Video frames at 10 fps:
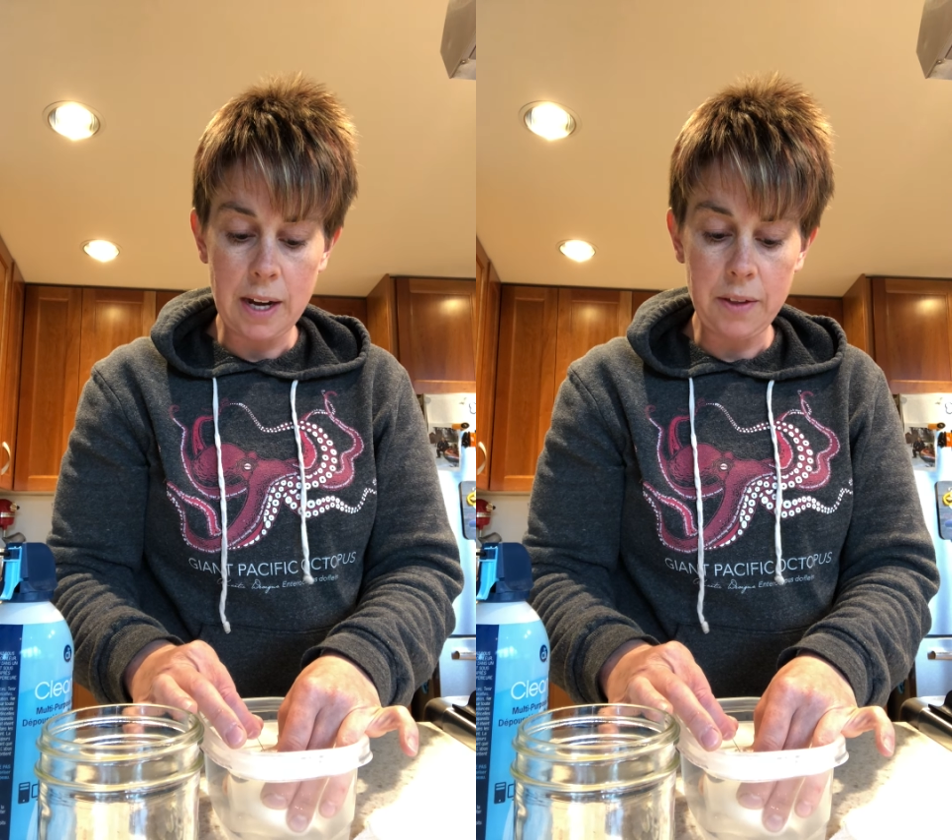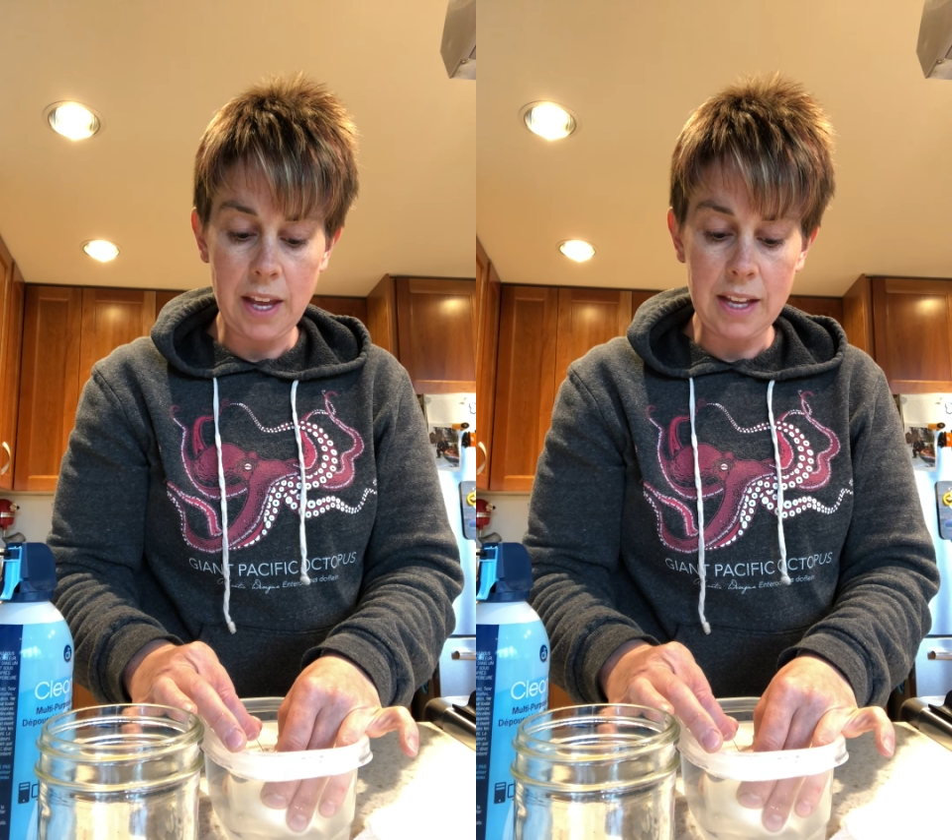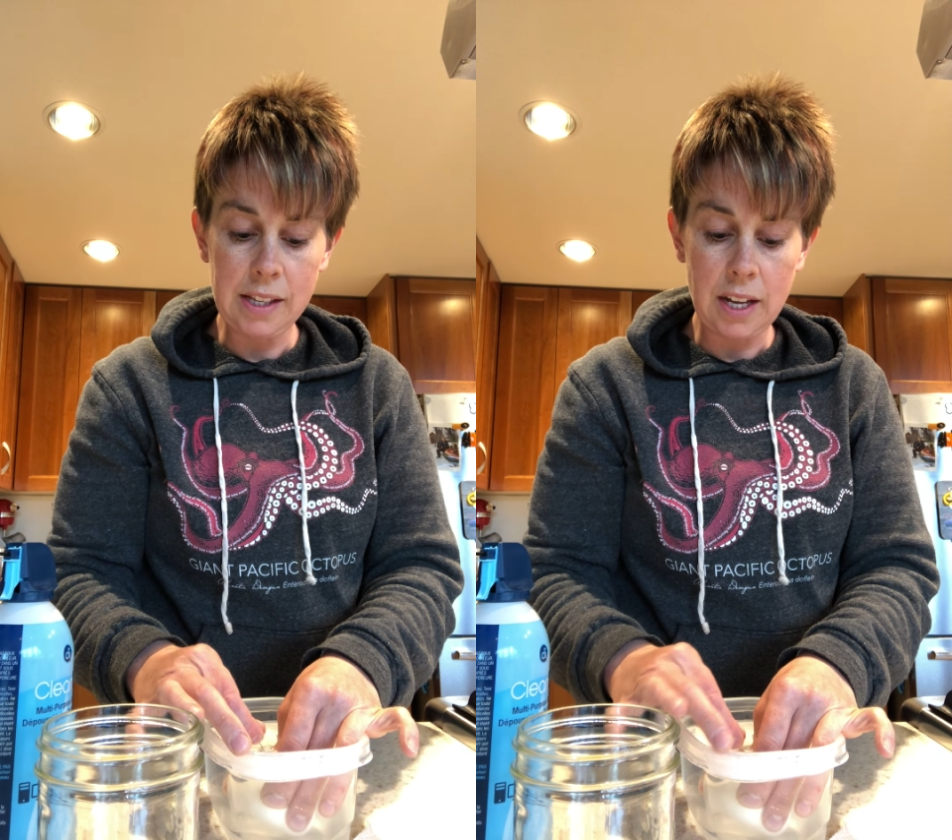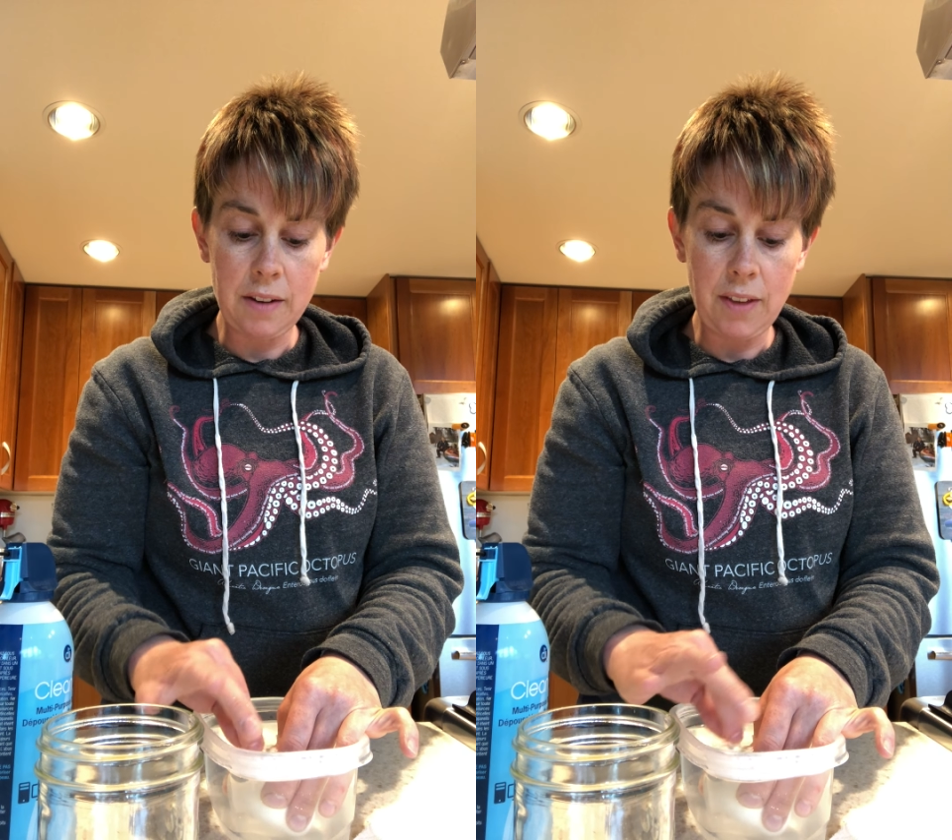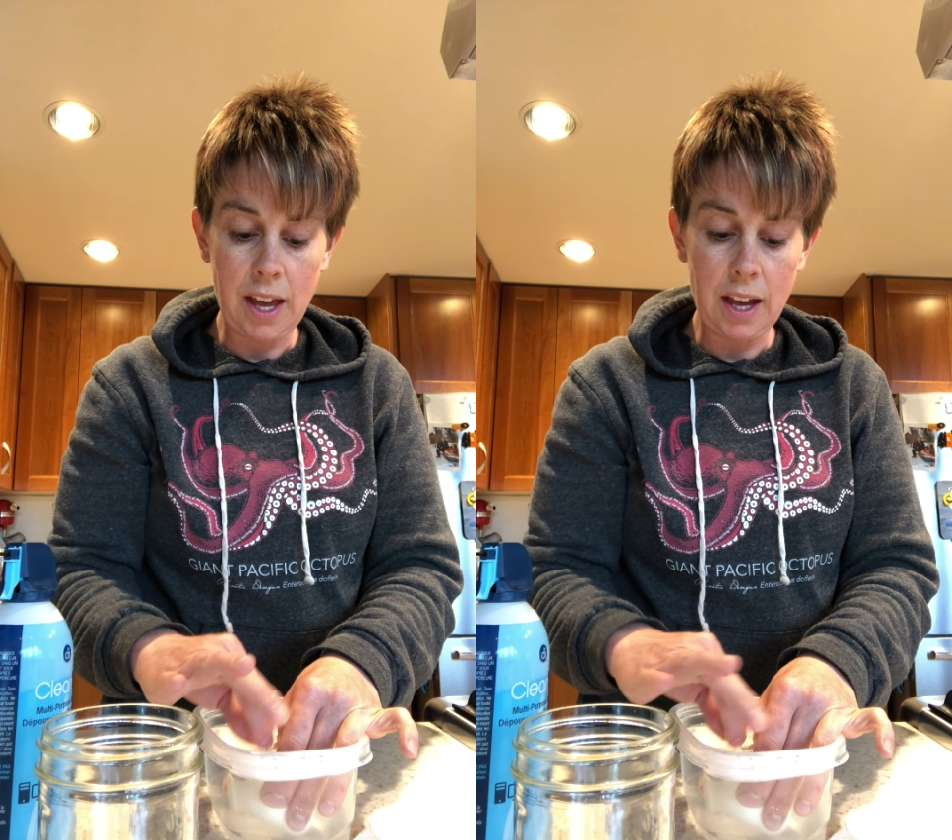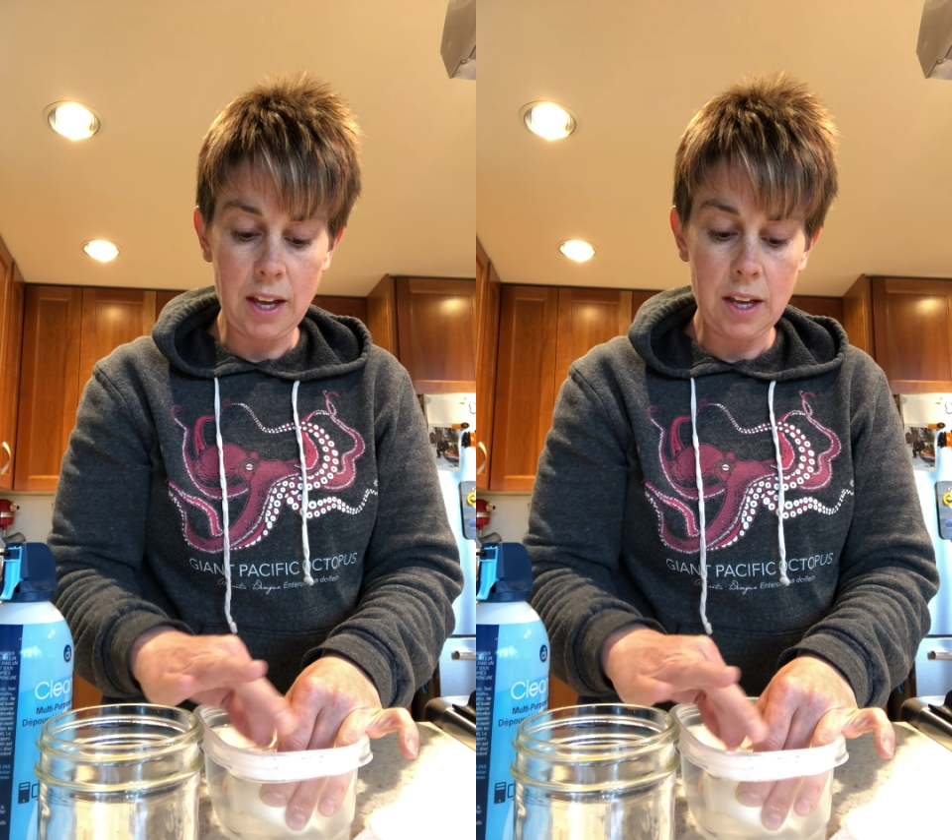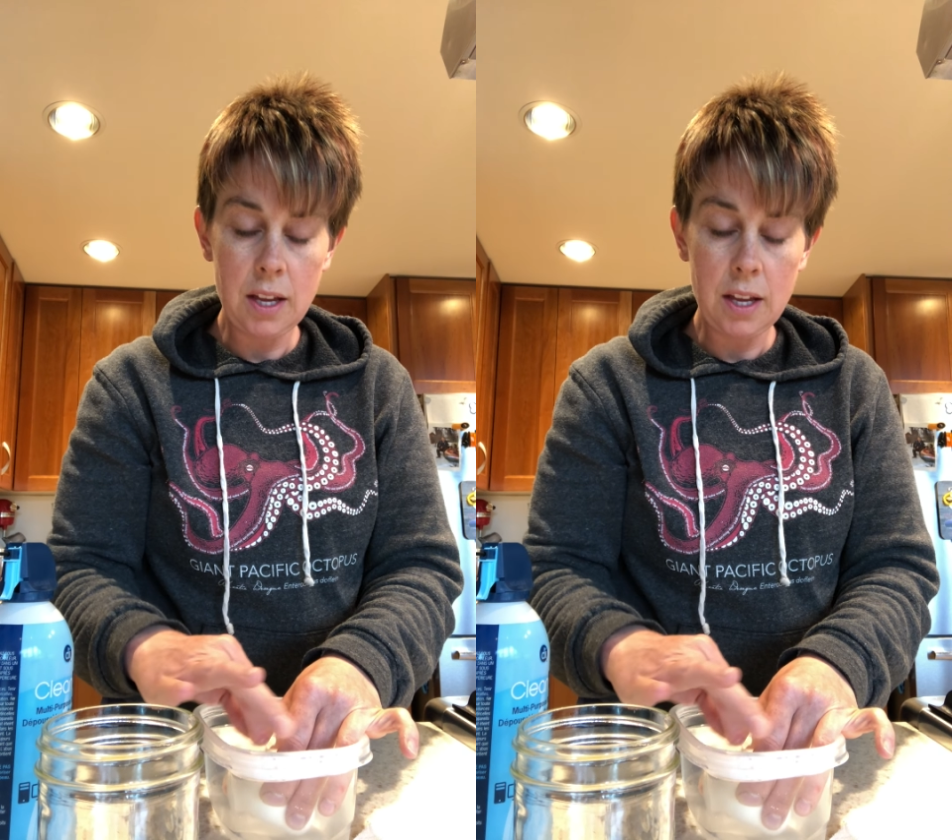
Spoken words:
out the inside of the egg.